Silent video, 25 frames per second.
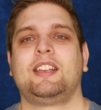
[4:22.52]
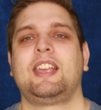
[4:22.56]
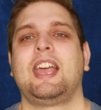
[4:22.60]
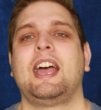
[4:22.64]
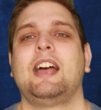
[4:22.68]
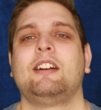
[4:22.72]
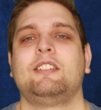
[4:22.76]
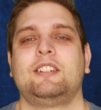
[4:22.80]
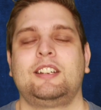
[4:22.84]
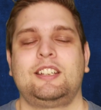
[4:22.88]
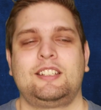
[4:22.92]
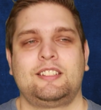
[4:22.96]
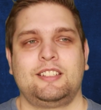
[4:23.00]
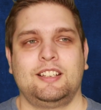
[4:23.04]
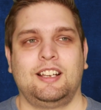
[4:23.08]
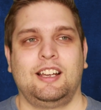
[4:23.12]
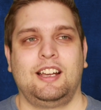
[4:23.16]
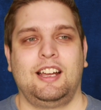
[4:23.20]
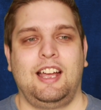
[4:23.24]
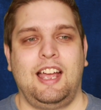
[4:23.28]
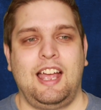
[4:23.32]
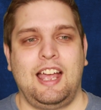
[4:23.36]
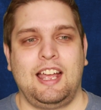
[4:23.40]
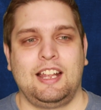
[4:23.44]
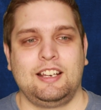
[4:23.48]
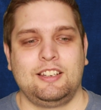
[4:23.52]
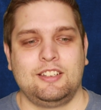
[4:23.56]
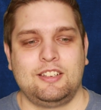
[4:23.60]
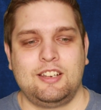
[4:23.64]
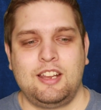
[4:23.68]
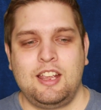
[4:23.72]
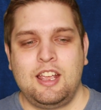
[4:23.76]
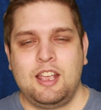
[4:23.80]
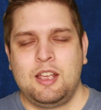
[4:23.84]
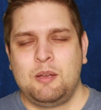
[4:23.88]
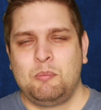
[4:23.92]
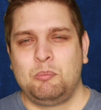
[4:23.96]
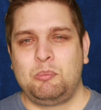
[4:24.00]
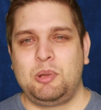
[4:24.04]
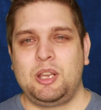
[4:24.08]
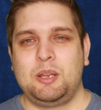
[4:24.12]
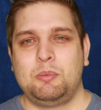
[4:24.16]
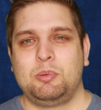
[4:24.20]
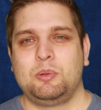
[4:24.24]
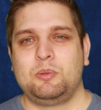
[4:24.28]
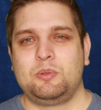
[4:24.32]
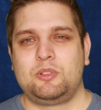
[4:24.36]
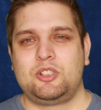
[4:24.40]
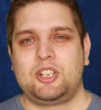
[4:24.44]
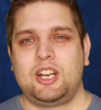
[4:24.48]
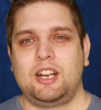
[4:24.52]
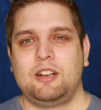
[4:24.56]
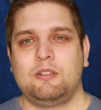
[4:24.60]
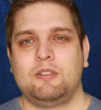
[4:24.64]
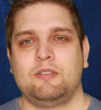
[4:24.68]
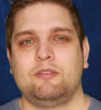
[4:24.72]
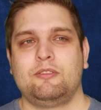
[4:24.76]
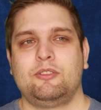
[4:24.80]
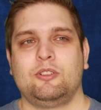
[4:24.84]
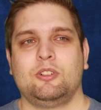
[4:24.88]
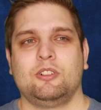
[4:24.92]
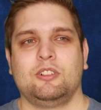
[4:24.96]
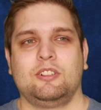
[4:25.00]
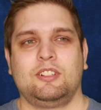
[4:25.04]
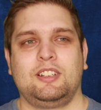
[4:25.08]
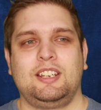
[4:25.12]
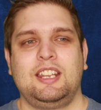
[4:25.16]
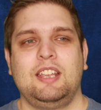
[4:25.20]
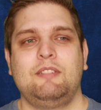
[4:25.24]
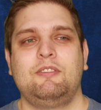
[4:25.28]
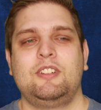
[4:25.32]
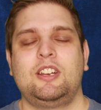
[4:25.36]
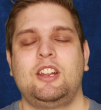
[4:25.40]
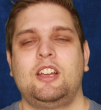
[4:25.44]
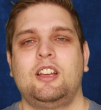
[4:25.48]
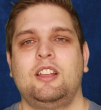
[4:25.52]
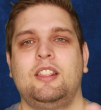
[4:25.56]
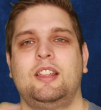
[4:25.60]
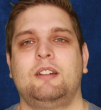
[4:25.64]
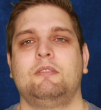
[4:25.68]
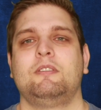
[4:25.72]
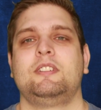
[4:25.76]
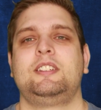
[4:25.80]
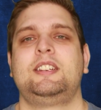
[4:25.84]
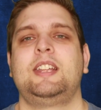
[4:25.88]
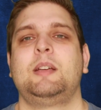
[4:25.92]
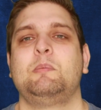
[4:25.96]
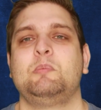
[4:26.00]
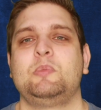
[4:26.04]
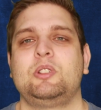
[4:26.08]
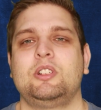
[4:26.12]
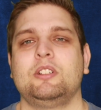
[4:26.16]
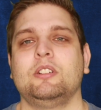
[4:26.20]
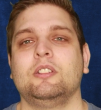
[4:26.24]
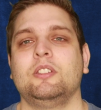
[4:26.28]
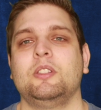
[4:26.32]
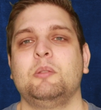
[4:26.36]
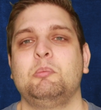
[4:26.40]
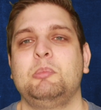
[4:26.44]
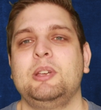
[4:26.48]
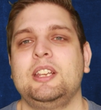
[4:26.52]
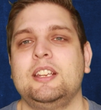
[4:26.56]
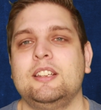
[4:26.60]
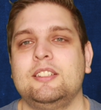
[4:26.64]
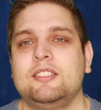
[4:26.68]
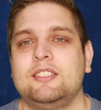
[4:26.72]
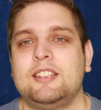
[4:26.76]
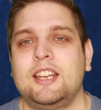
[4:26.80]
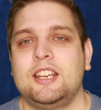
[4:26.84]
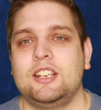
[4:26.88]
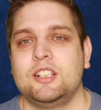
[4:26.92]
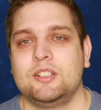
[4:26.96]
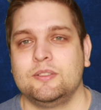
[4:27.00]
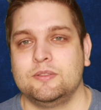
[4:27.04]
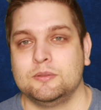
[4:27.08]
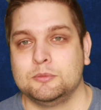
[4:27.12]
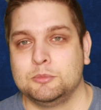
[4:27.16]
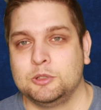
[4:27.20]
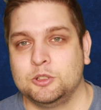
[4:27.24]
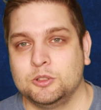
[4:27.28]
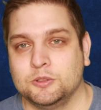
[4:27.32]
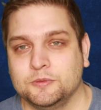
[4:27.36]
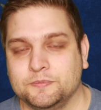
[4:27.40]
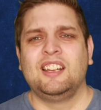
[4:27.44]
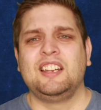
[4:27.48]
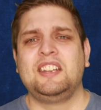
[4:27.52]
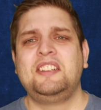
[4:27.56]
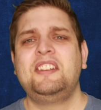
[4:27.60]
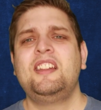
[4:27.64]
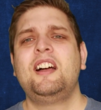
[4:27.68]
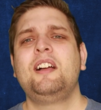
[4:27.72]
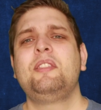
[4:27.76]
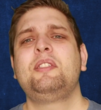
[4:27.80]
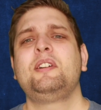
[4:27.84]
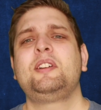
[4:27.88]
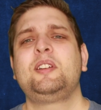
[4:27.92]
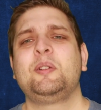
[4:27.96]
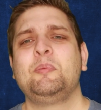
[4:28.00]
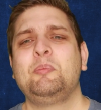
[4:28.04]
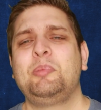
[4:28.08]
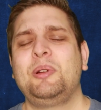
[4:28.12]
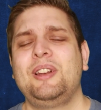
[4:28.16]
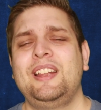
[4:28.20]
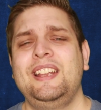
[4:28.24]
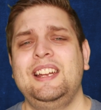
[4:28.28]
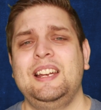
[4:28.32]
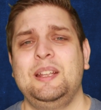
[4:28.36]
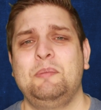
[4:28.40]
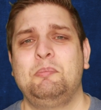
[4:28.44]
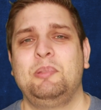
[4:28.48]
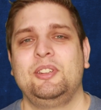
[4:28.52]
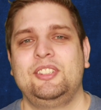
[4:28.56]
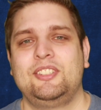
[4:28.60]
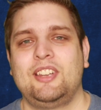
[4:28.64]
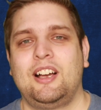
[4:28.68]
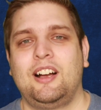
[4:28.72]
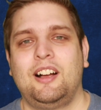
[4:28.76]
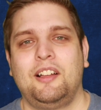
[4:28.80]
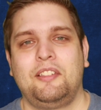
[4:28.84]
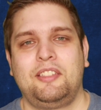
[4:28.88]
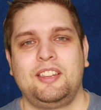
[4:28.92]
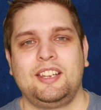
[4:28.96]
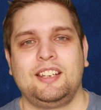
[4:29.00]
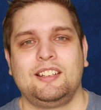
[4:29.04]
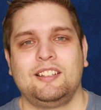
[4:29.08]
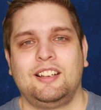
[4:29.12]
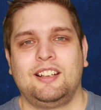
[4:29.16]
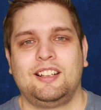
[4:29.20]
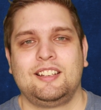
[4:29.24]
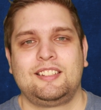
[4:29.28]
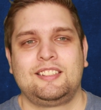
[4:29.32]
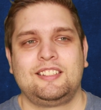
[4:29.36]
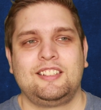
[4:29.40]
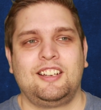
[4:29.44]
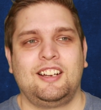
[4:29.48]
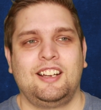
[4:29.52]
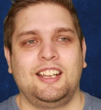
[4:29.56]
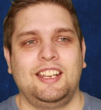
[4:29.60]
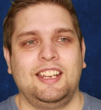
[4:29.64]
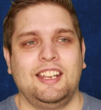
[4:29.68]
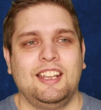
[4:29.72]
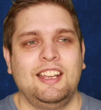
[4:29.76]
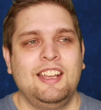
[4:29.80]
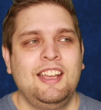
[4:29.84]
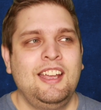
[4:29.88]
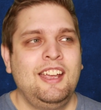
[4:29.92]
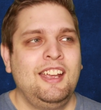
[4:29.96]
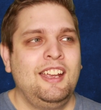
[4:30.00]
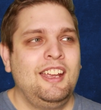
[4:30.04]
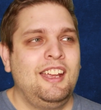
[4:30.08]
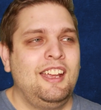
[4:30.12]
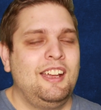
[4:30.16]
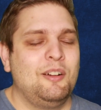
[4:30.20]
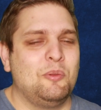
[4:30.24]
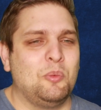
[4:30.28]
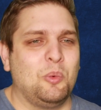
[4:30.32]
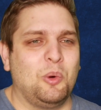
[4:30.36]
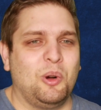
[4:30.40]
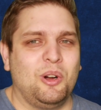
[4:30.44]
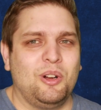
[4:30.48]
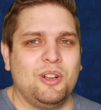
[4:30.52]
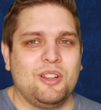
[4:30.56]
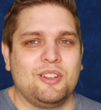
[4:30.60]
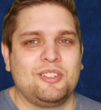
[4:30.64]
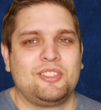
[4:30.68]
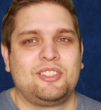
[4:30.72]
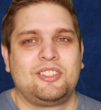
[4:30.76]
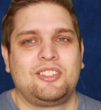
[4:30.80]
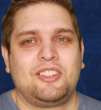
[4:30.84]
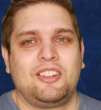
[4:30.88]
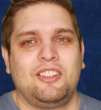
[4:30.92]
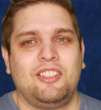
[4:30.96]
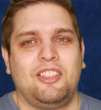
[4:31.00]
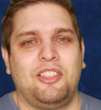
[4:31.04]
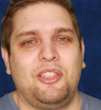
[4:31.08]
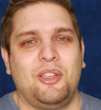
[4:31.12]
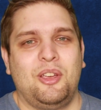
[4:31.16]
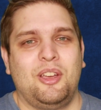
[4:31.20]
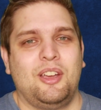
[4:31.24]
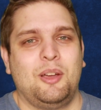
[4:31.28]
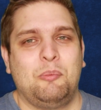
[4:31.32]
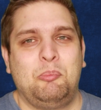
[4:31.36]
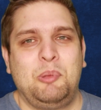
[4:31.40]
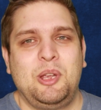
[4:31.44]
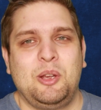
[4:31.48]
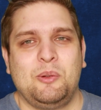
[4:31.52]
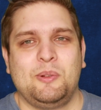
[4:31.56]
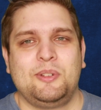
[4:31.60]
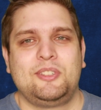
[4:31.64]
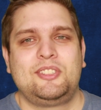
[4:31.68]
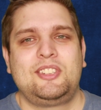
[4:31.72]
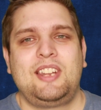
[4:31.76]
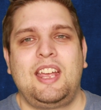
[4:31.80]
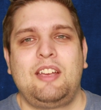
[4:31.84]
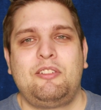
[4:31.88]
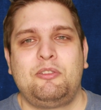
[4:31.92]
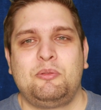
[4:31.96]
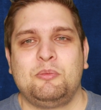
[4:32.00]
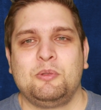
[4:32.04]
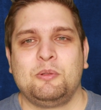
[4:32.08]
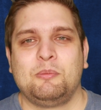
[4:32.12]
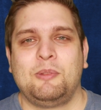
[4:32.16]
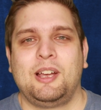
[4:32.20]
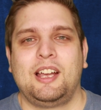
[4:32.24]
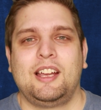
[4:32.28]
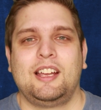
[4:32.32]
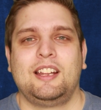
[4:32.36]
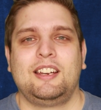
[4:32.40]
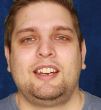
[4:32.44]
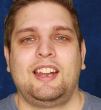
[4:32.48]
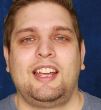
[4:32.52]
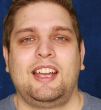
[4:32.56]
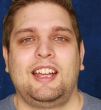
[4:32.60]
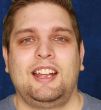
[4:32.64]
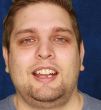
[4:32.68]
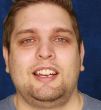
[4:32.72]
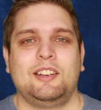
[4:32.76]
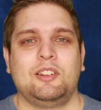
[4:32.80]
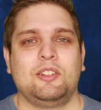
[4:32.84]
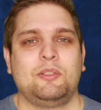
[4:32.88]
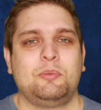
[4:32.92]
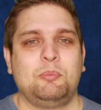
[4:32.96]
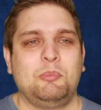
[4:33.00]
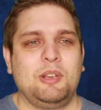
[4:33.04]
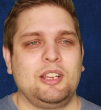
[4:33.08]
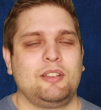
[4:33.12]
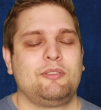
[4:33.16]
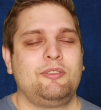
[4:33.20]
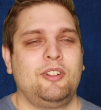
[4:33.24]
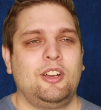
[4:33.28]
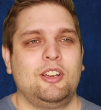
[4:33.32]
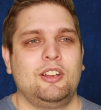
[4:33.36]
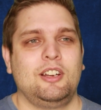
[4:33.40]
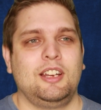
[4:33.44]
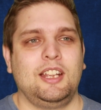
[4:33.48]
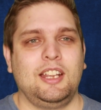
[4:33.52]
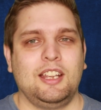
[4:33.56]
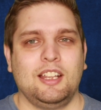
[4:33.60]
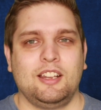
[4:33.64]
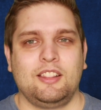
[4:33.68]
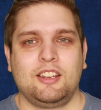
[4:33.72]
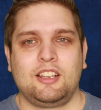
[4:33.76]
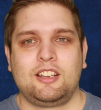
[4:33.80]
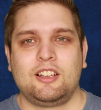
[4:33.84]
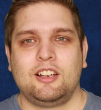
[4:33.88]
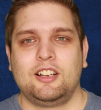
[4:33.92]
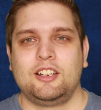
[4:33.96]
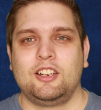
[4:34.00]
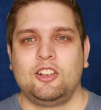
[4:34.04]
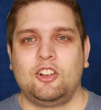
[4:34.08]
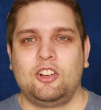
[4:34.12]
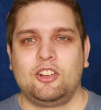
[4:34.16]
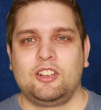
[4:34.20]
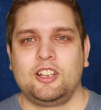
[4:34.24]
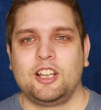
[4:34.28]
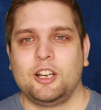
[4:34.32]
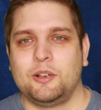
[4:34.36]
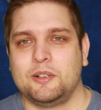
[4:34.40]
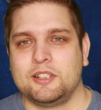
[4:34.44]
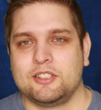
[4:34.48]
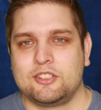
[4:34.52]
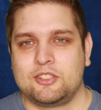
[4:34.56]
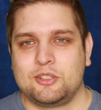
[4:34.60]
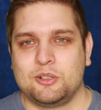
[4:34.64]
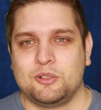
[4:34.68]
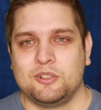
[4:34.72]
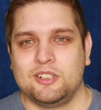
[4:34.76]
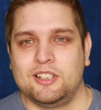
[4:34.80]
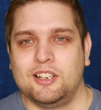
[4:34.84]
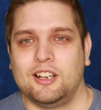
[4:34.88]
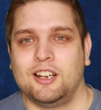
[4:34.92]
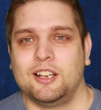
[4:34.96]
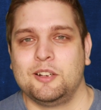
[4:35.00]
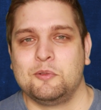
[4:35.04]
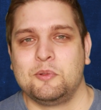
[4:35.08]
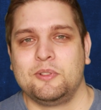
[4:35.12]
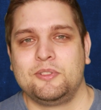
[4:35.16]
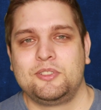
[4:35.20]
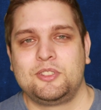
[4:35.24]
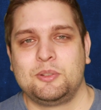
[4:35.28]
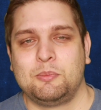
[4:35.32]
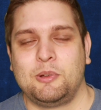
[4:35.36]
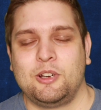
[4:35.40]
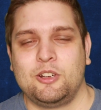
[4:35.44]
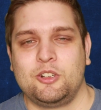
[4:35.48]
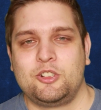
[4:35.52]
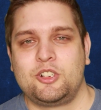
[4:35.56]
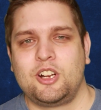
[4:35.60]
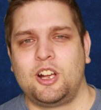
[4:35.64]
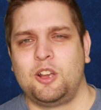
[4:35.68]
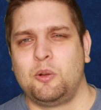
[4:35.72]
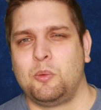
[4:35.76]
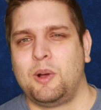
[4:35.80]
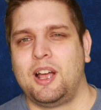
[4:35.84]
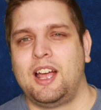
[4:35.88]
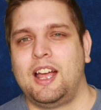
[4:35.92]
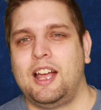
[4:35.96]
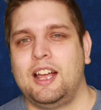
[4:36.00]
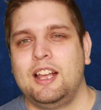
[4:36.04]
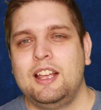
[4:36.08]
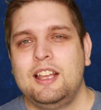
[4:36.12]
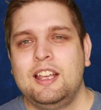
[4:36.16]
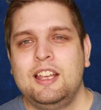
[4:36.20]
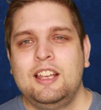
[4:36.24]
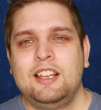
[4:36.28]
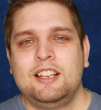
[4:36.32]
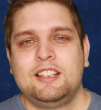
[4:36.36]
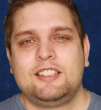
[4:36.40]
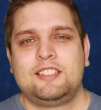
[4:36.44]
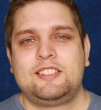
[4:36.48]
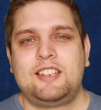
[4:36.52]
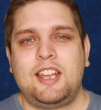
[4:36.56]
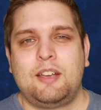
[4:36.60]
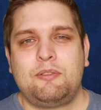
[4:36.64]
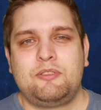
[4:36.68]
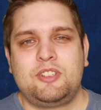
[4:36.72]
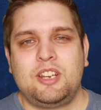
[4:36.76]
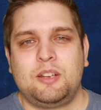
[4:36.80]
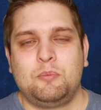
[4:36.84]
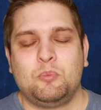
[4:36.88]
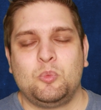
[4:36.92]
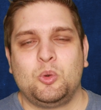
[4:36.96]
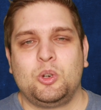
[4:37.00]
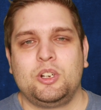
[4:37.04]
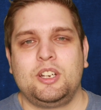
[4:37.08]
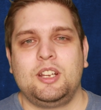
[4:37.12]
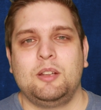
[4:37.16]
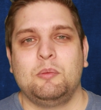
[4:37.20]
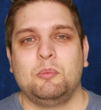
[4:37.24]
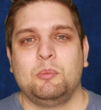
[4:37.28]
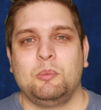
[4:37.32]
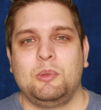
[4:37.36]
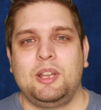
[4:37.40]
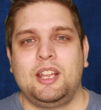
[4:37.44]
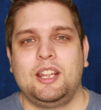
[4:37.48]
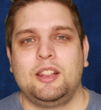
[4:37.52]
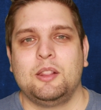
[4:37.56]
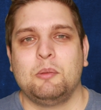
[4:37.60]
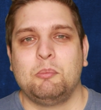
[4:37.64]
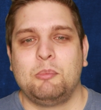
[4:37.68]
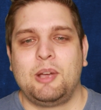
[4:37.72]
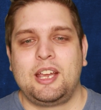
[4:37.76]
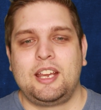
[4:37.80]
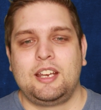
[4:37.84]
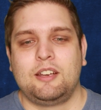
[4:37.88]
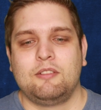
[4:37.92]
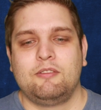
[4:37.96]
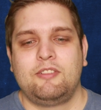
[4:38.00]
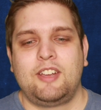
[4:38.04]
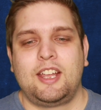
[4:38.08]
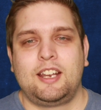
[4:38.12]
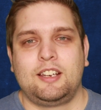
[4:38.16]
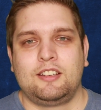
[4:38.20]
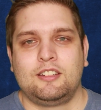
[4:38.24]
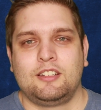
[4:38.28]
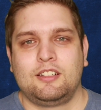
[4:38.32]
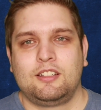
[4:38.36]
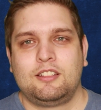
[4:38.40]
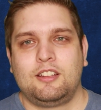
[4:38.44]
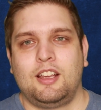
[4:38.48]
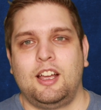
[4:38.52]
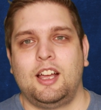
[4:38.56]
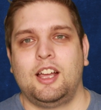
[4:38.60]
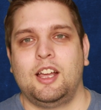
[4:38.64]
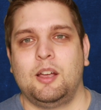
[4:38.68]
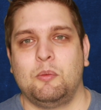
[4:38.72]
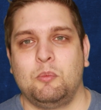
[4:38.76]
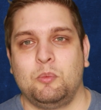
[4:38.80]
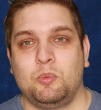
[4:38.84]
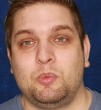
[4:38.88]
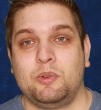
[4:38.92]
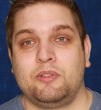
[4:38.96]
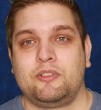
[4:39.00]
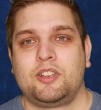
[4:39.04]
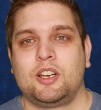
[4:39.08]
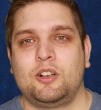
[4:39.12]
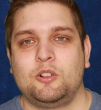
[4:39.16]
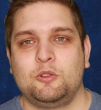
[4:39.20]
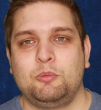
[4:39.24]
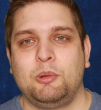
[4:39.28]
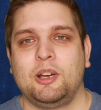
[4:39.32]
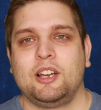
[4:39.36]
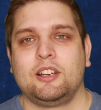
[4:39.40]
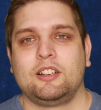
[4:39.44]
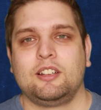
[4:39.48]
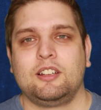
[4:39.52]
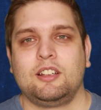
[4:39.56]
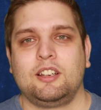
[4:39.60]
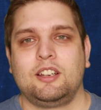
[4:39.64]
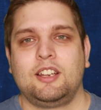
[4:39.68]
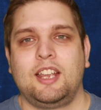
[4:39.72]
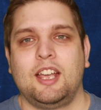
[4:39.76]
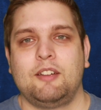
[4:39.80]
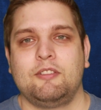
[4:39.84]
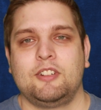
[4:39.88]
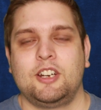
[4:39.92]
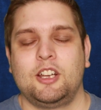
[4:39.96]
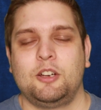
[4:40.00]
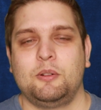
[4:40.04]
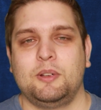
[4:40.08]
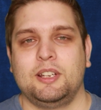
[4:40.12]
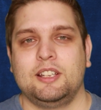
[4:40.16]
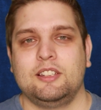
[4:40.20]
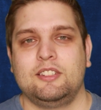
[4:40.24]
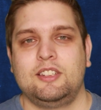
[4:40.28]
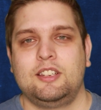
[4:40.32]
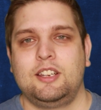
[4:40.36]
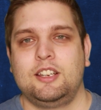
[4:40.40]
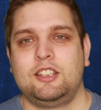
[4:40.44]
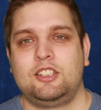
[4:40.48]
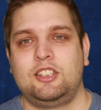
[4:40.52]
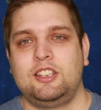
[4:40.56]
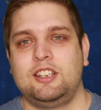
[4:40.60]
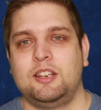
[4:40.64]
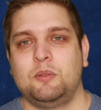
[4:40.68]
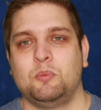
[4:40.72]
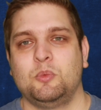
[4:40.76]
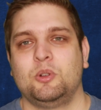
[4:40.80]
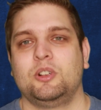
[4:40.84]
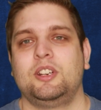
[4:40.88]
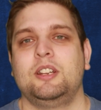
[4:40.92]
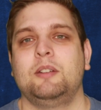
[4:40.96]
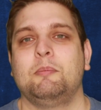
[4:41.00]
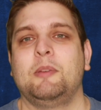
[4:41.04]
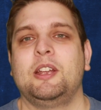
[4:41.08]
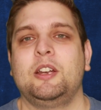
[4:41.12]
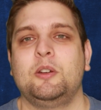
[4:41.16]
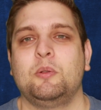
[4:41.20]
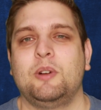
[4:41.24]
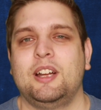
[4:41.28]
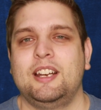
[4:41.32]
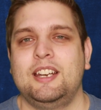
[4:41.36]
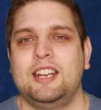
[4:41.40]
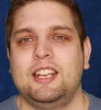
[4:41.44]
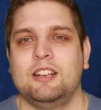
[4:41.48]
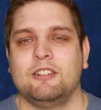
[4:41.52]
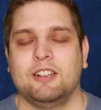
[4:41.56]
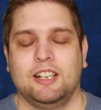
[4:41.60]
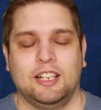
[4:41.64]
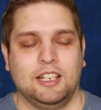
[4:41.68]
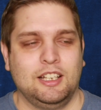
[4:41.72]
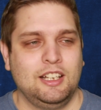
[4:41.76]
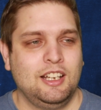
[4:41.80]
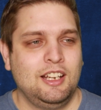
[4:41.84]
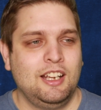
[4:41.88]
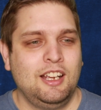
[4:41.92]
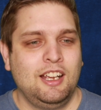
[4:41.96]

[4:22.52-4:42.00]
character and people cheering for her and giving her that redemption on the biggest stage of them all. Another completely bizarre thing last night was the bit with Steph McMahon and Mick Foley and the kind of ongoing storyline with Samoa Joe where Steph didn't want him in the main event with Goldberg and Kevin Owens. She didn't want him anywhere near it.